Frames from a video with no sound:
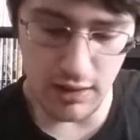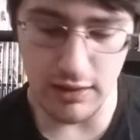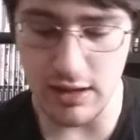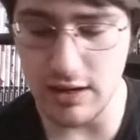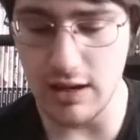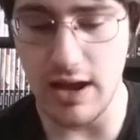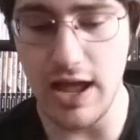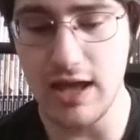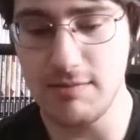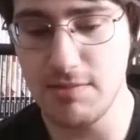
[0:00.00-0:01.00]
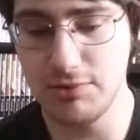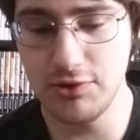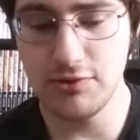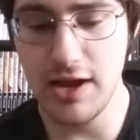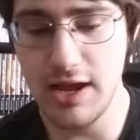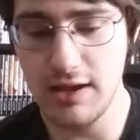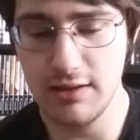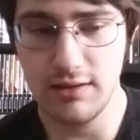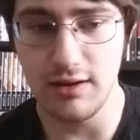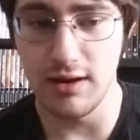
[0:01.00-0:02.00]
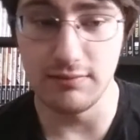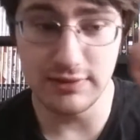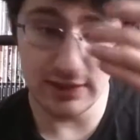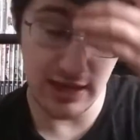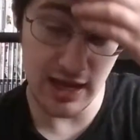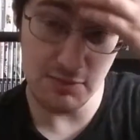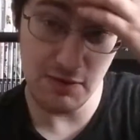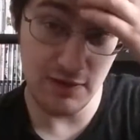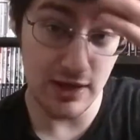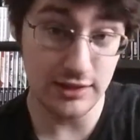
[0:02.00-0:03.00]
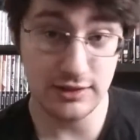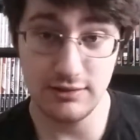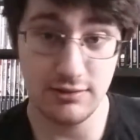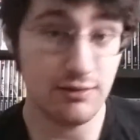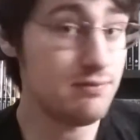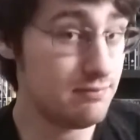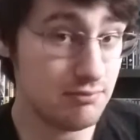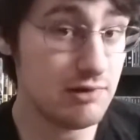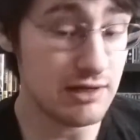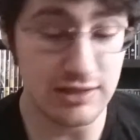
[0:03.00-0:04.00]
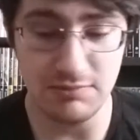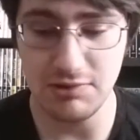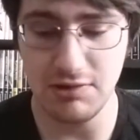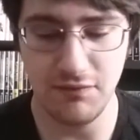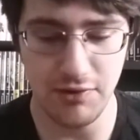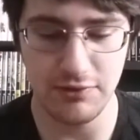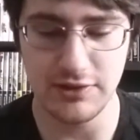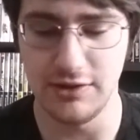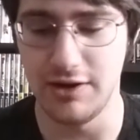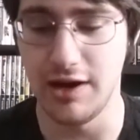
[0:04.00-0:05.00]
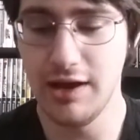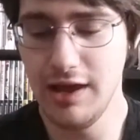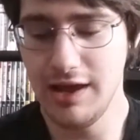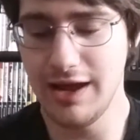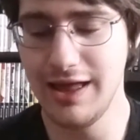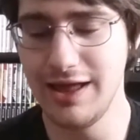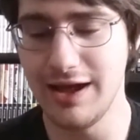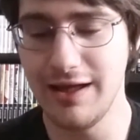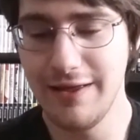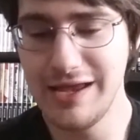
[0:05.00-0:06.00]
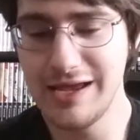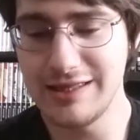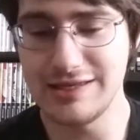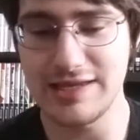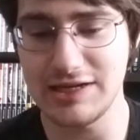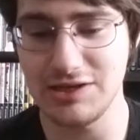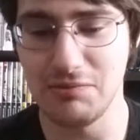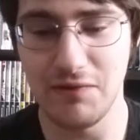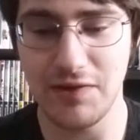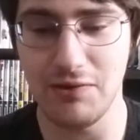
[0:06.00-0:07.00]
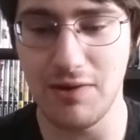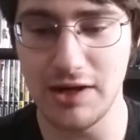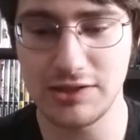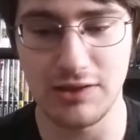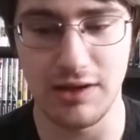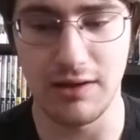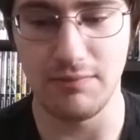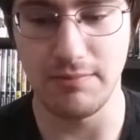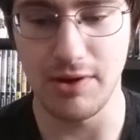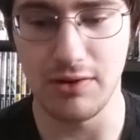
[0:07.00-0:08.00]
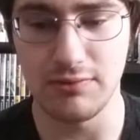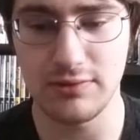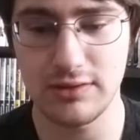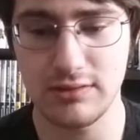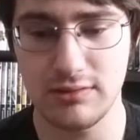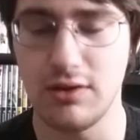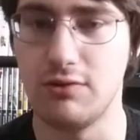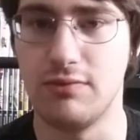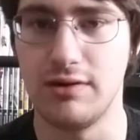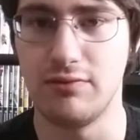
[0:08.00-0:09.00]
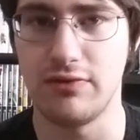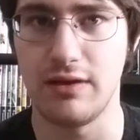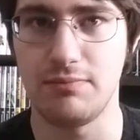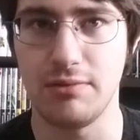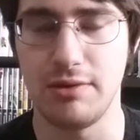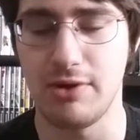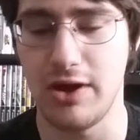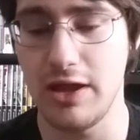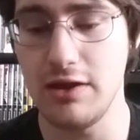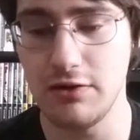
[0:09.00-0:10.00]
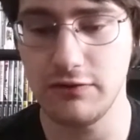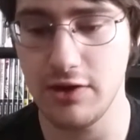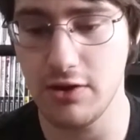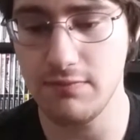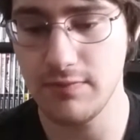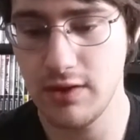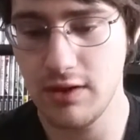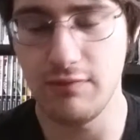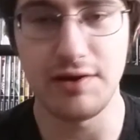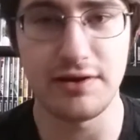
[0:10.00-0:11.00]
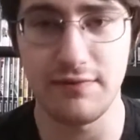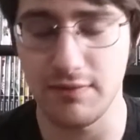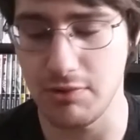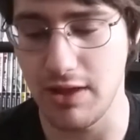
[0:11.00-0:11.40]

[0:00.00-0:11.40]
And then anime Blu-ray. See, anime fans, you got something to look forward to here. This is actually a movie I watched about, what was that? Probably about 8 years ago. Rented it from the